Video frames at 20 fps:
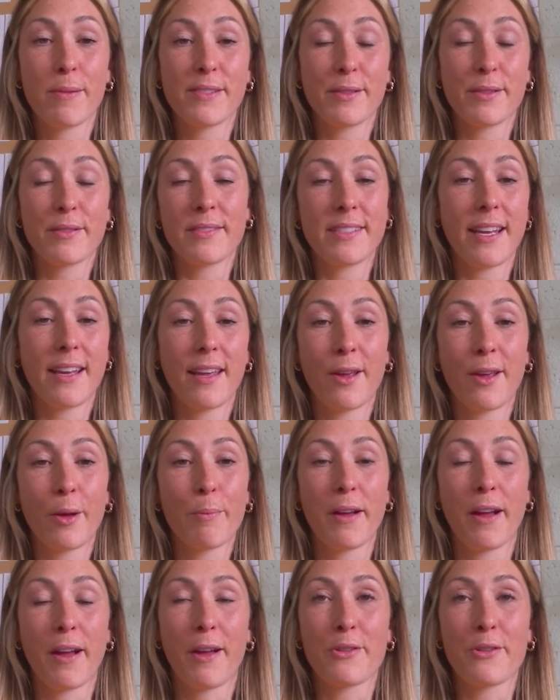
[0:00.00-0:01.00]
So taking
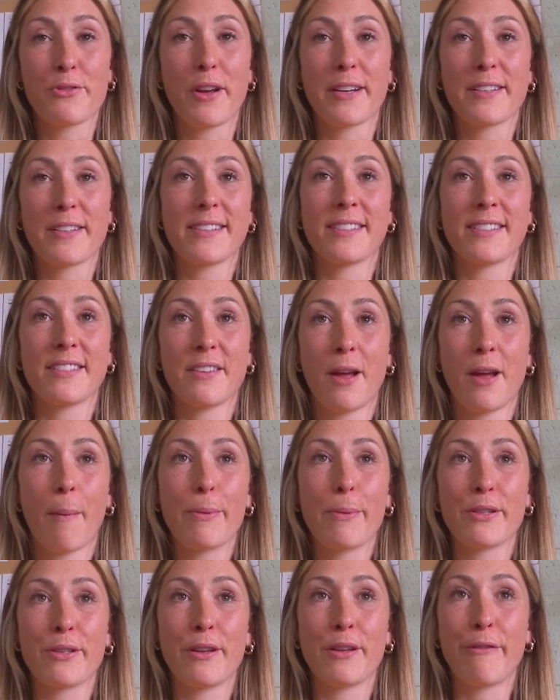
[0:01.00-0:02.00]
up a contract isn't an option,